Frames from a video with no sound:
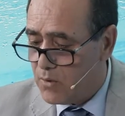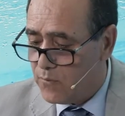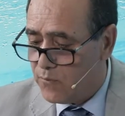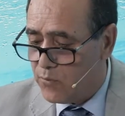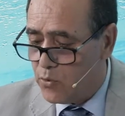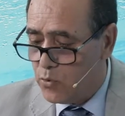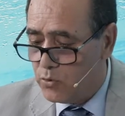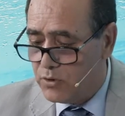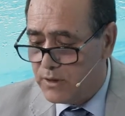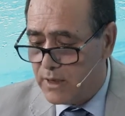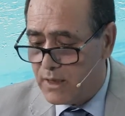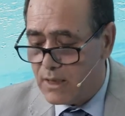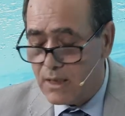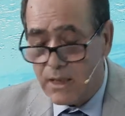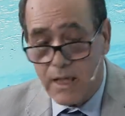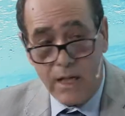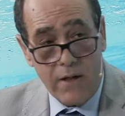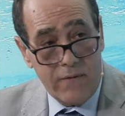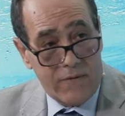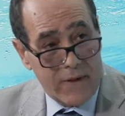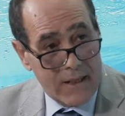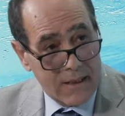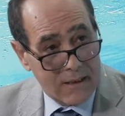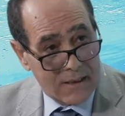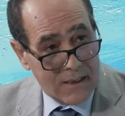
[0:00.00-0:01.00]
flooding
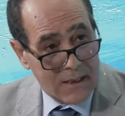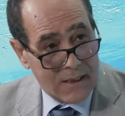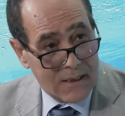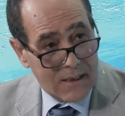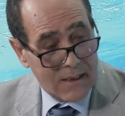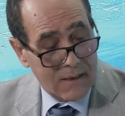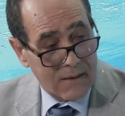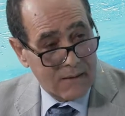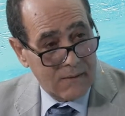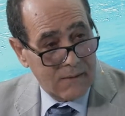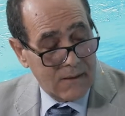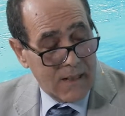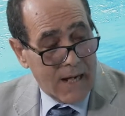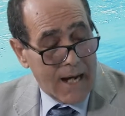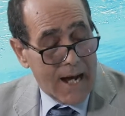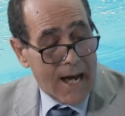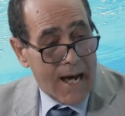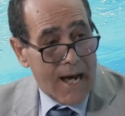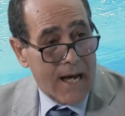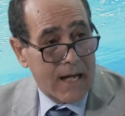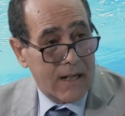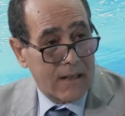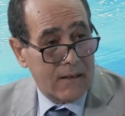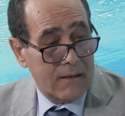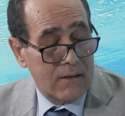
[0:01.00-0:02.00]
events
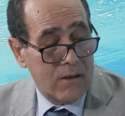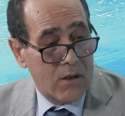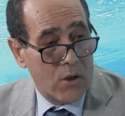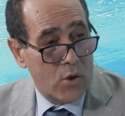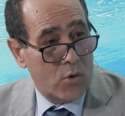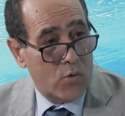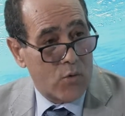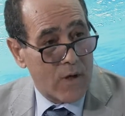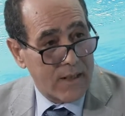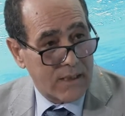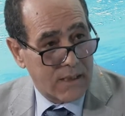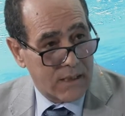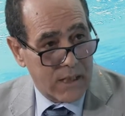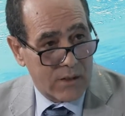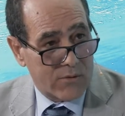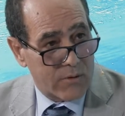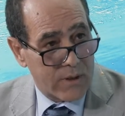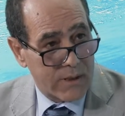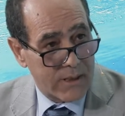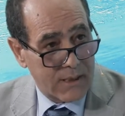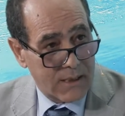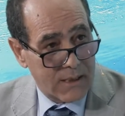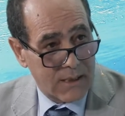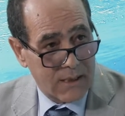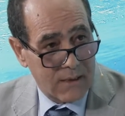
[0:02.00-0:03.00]
are a
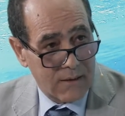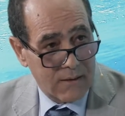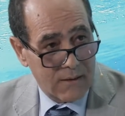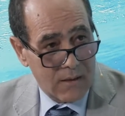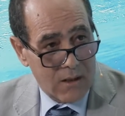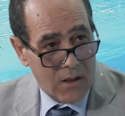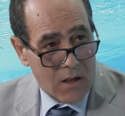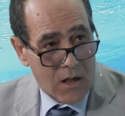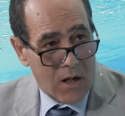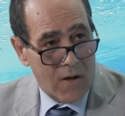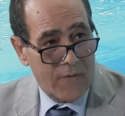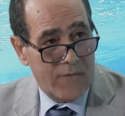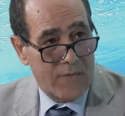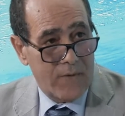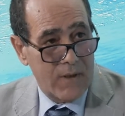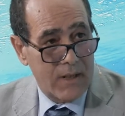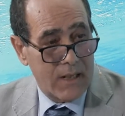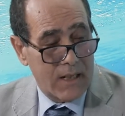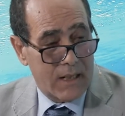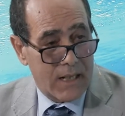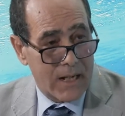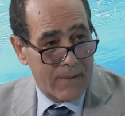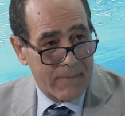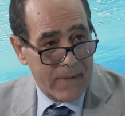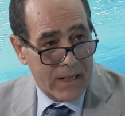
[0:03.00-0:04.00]
consequence of
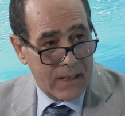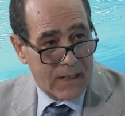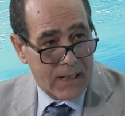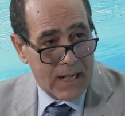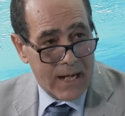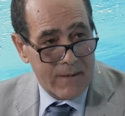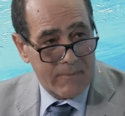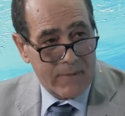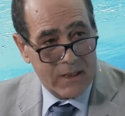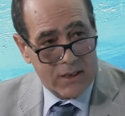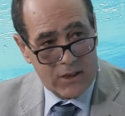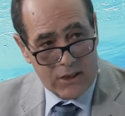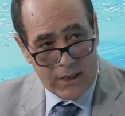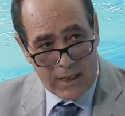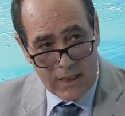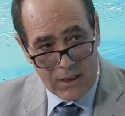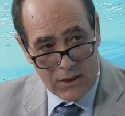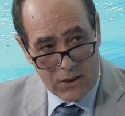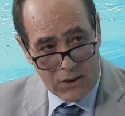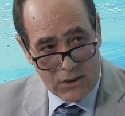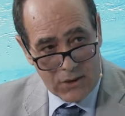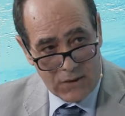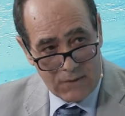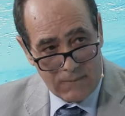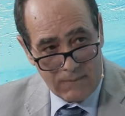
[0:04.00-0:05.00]
climate
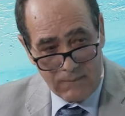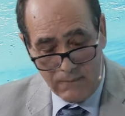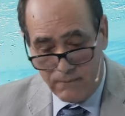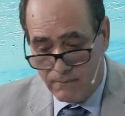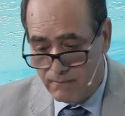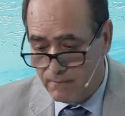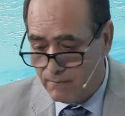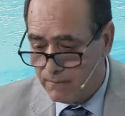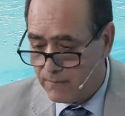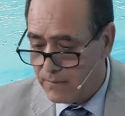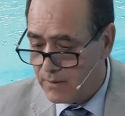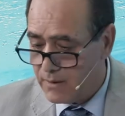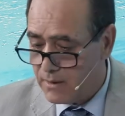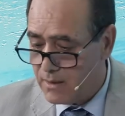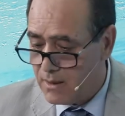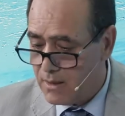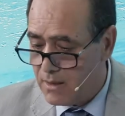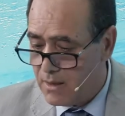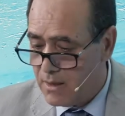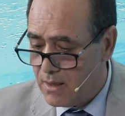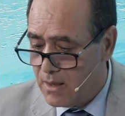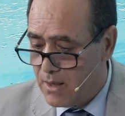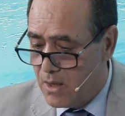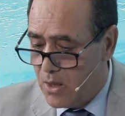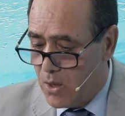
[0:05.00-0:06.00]
change.
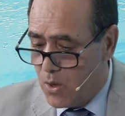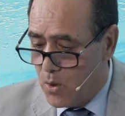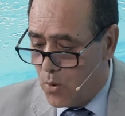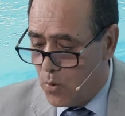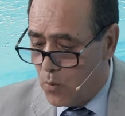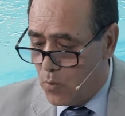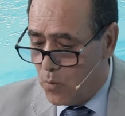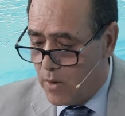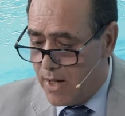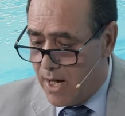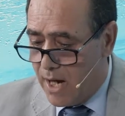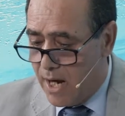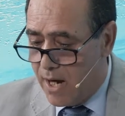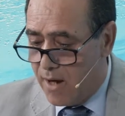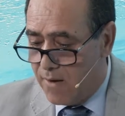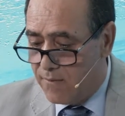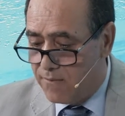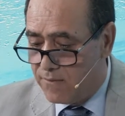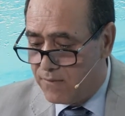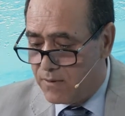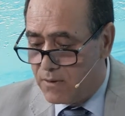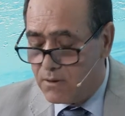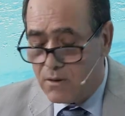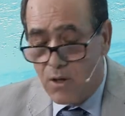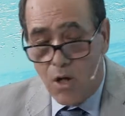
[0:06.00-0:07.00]
We
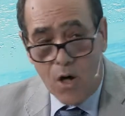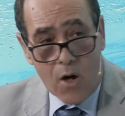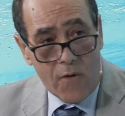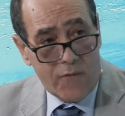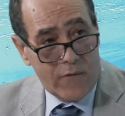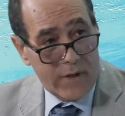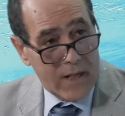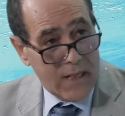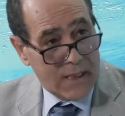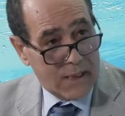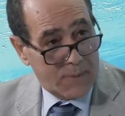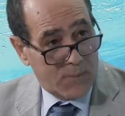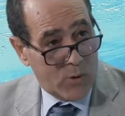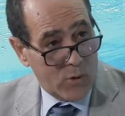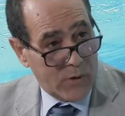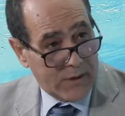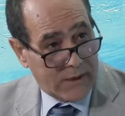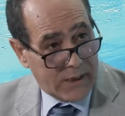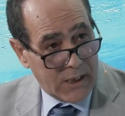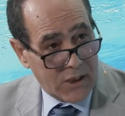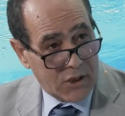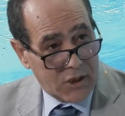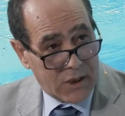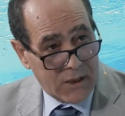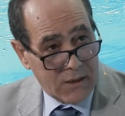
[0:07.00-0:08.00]
have
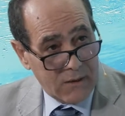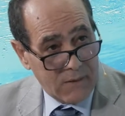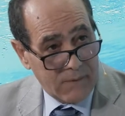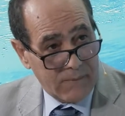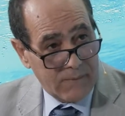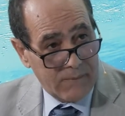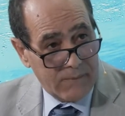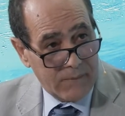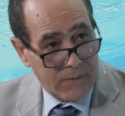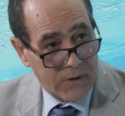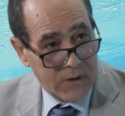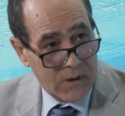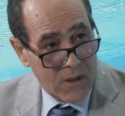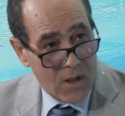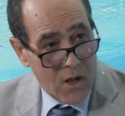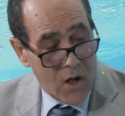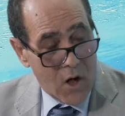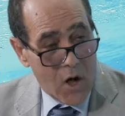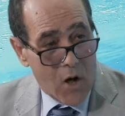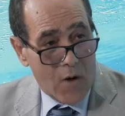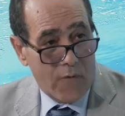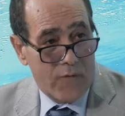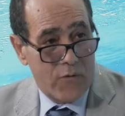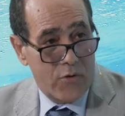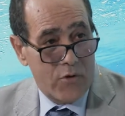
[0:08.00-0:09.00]
overexploitation
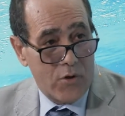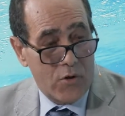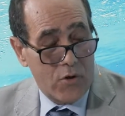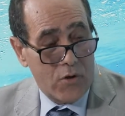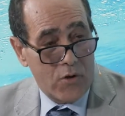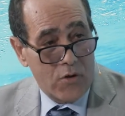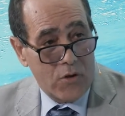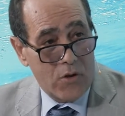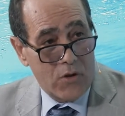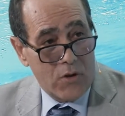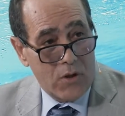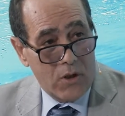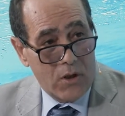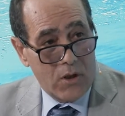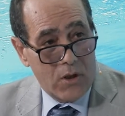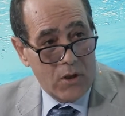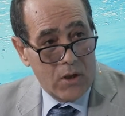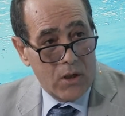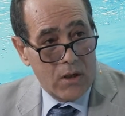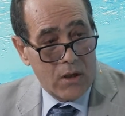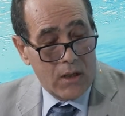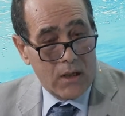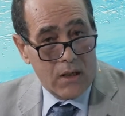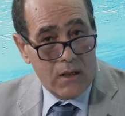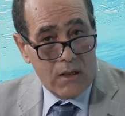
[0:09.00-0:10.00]
of the
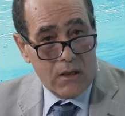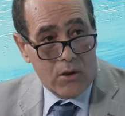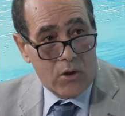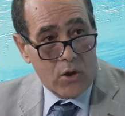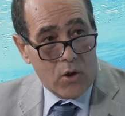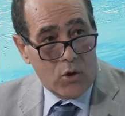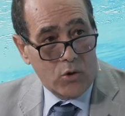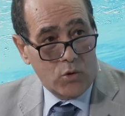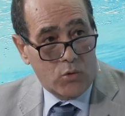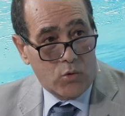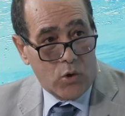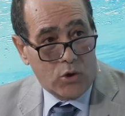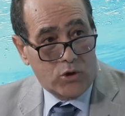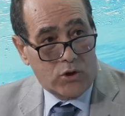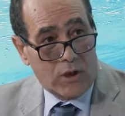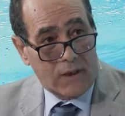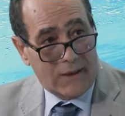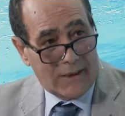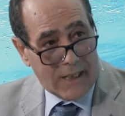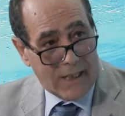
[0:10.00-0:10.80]
groundwater